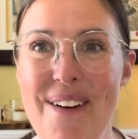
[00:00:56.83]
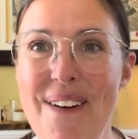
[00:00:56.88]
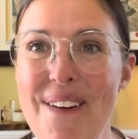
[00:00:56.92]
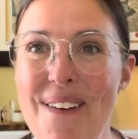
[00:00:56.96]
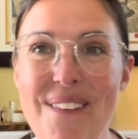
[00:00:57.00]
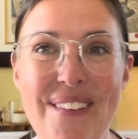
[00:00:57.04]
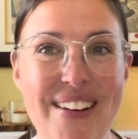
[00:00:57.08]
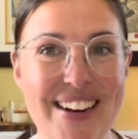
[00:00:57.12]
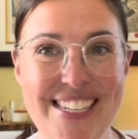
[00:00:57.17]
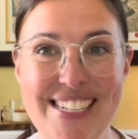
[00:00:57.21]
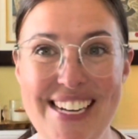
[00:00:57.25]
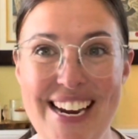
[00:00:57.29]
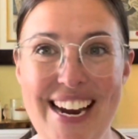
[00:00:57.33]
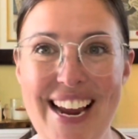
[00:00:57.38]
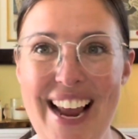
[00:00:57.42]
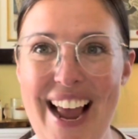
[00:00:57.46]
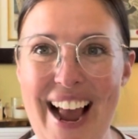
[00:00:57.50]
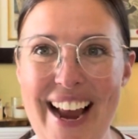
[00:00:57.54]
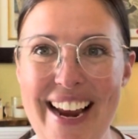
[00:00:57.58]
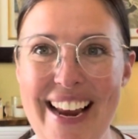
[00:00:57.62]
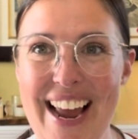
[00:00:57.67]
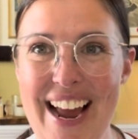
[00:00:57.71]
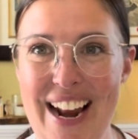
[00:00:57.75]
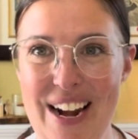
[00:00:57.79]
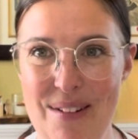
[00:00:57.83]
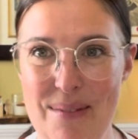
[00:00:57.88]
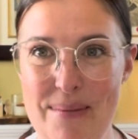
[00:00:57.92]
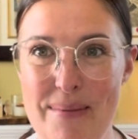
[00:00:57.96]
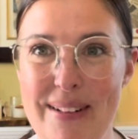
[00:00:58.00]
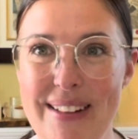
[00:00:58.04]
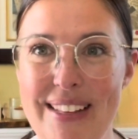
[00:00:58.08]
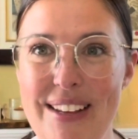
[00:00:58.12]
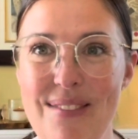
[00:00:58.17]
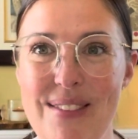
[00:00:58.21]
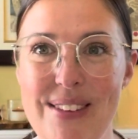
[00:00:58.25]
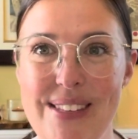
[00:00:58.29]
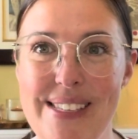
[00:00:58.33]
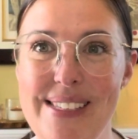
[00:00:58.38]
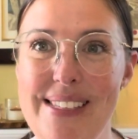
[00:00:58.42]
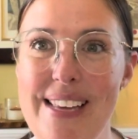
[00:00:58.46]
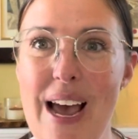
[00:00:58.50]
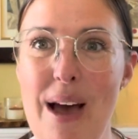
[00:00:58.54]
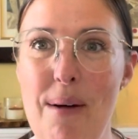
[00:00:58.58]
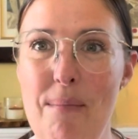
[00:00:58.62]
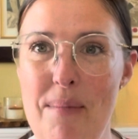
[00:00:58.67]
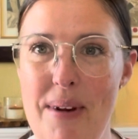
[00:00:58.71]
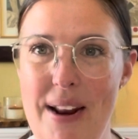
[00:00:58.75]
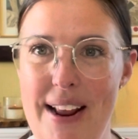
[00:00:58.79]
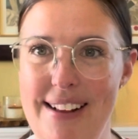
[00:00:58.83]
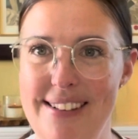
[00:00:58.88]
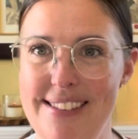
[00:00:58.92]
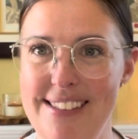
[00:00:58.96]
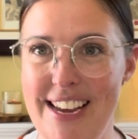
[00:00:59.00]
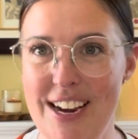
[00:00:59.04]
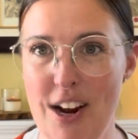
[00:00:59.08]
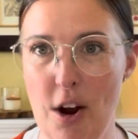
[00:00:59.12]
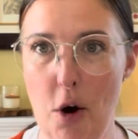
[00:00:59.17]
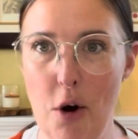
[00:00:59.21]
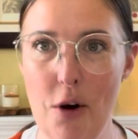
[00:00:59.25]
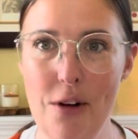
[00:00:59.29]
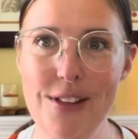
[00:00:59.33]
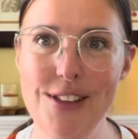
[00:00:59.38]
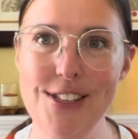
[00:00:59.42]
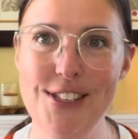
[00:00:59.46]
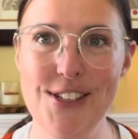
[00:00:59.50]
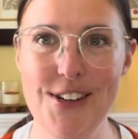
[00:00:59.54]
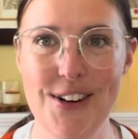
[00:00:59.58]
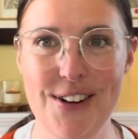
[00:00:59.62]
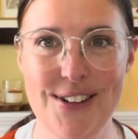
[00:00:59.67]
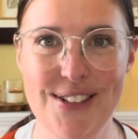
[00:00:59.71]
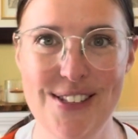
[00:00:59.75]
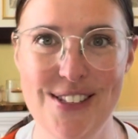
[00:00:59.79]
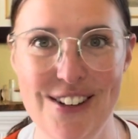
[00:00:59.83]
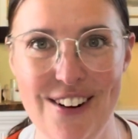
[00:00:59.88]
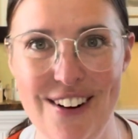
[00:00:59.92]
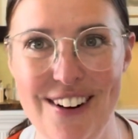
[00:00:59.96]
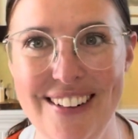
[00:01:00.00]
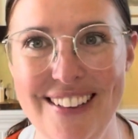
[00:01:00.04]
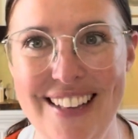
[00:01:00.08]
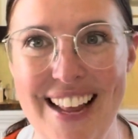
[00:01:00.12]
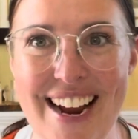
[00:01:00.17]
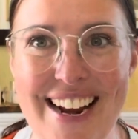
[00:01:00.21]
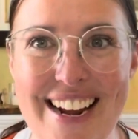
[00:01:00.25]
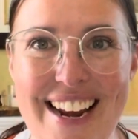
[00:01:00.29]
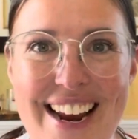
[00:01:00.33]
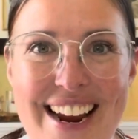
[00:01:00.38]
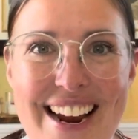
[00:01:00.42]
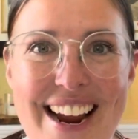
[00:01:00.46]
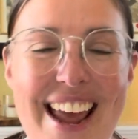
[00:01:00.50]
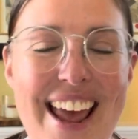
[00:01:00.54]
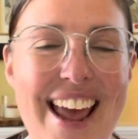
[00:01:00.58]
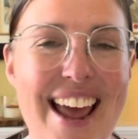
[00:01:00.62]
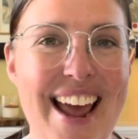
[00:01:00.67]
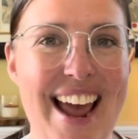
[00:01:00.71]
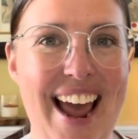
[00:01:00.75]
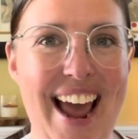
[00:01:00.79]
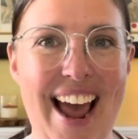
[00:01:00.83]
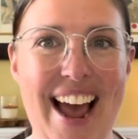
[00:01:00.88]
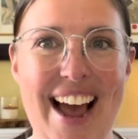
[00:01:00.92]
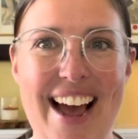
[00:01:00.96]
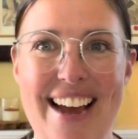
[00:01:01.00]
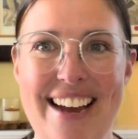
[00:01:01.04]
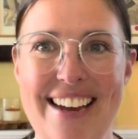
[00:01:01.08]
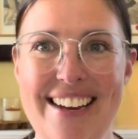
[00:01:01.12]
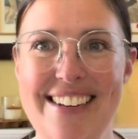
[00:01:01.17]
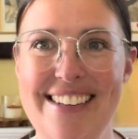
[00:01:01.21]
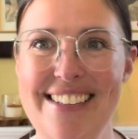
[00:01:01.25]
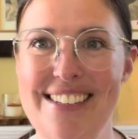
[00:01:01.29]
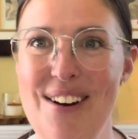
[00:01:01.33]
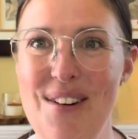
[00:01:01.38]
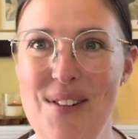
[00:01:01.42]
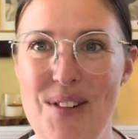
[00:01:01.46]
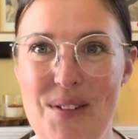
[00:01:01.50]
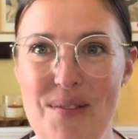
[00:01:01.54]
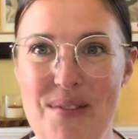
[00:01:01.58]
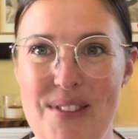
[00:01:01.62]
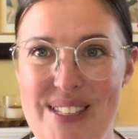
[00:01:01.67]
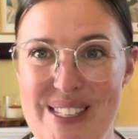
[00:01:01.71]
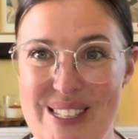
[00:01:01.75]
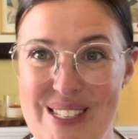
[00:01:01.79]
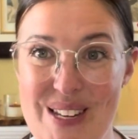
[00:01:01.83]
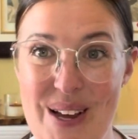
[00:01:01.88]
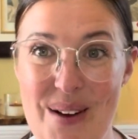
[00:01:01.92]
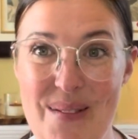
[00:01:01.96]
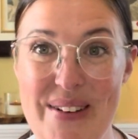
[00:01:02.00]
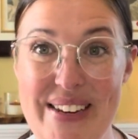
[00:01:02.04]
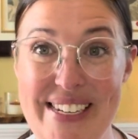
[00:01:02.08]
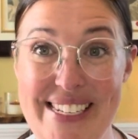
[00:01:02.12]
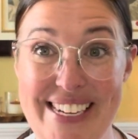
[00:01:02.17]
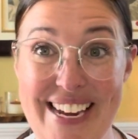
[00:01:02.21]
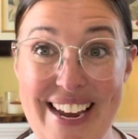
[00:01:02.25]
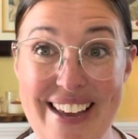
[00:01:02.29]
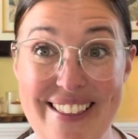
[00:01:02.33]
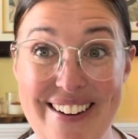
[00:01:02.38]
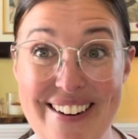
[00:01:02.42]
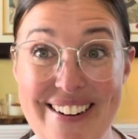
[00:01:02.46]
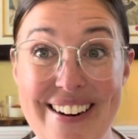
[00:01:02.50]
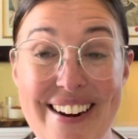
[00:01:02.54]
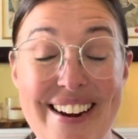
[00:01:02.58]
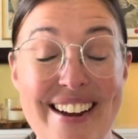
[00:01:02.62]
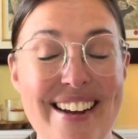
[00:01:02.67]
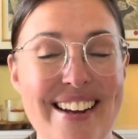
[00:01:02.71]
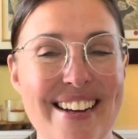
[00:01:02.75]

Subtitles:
which I can't even believe this is happening. It's like all the stars are aligning and all of this is coming together.